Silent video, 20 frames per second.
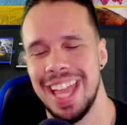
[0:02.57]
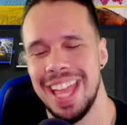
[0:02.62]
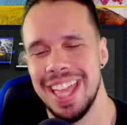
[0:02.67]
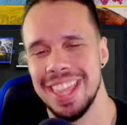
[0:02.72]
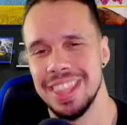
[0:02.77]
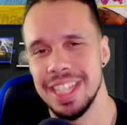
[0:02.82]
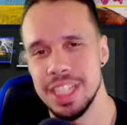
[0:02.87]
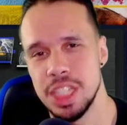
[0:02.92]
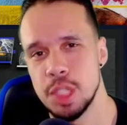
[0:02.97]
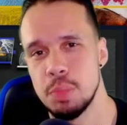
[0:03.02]

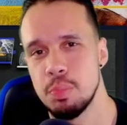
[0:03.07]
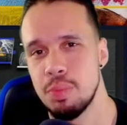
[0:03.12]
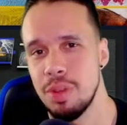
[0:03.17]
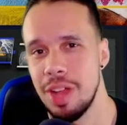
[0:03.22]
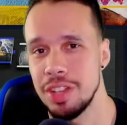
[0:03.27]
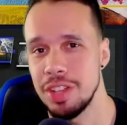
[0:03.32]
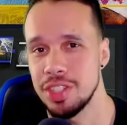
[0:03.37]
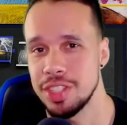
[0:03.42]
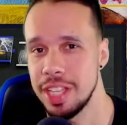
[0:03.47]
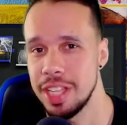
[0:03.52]
and this is
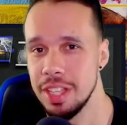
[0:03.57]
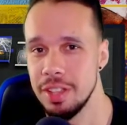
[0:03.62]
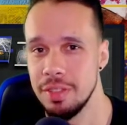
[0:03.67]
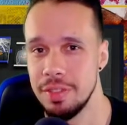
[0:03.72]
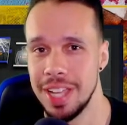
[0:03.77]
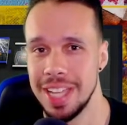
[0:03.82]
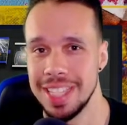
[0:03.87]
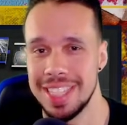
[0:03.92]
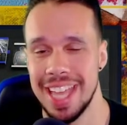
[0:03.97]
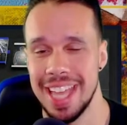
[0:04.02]
Project
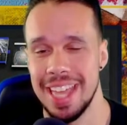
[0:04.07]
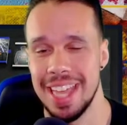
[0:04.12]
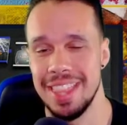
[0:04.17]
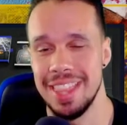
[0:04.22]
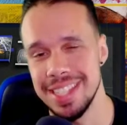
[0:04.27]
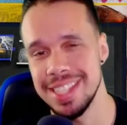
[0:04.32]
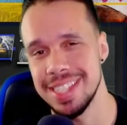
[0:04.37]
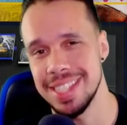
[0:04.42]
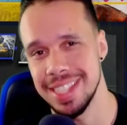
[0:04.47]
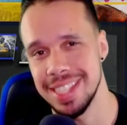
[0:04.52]
Elevate, and
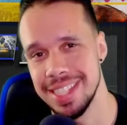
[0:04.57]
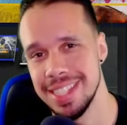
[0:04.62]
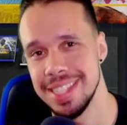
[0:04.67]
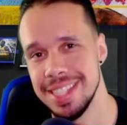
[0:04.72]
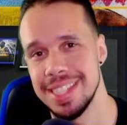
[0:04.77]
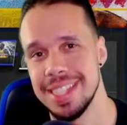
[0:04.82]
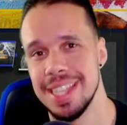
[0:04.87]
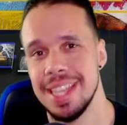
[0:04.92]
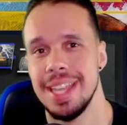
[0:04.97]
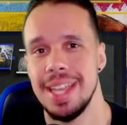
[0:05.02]
this
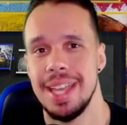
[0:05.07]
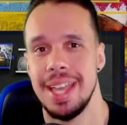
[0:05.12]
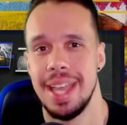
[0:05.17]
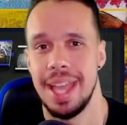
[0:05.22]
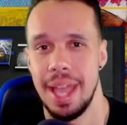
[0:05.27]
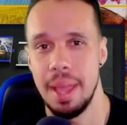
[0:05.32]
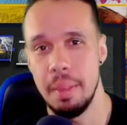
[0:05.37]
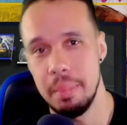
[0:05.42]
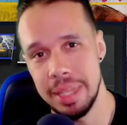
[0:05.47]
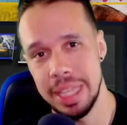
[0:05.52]
is
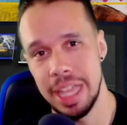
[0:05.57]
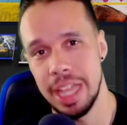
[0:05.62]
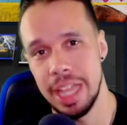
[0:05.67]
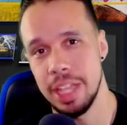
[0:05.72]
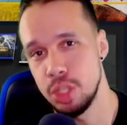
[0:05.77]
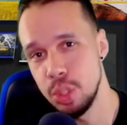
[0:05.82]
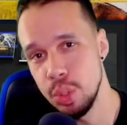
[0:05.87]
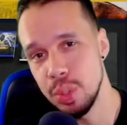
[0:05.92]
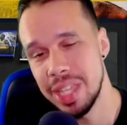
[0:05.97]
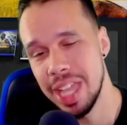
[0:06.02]

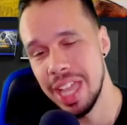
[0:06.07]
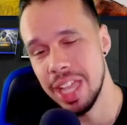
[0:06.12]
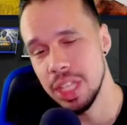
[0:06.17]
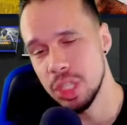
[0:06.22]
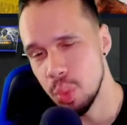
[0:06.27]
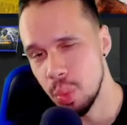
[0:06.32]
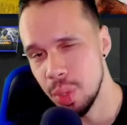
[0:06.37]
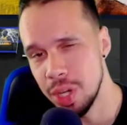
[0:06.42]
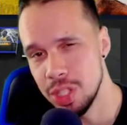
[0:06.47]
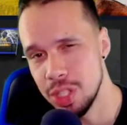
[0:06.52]

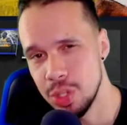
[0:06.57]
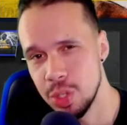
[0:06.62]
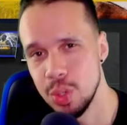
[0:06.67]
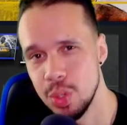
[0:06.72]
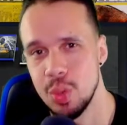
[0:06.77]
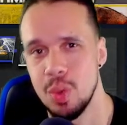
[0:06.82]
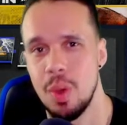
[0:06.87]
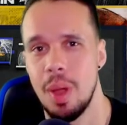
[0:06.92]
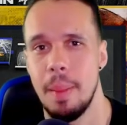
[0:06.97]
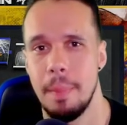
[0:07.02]

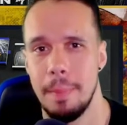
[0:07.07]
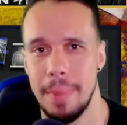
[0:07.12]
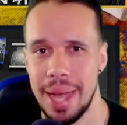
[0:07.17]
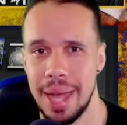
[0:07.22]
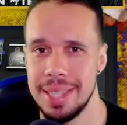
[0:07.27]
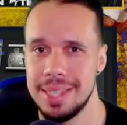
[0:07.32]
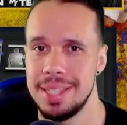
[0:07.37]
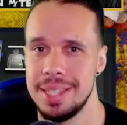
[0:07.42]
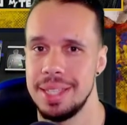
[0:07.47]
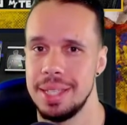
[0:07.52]
NBA2k22
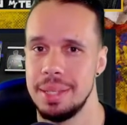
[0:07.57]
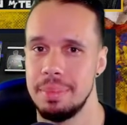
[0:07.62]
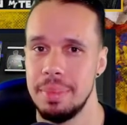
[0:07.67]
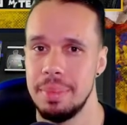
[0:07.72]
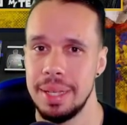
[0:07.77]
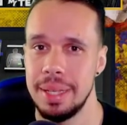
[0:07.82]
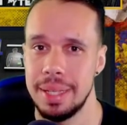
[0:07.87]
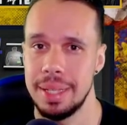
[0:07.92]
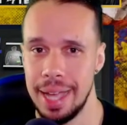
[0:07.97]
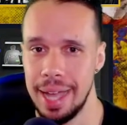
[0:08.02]

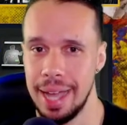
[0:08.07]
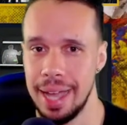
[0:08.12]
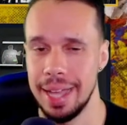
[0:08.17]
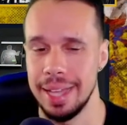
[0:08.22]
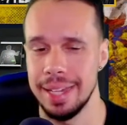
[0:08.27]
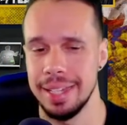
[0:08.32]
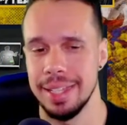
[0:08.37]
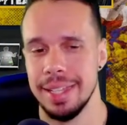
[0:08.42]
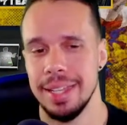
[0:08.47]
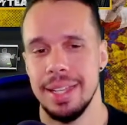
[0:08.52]
MyTeam
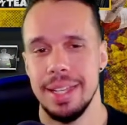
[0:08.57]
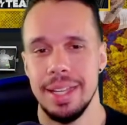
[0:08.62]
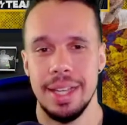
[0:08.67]
guide.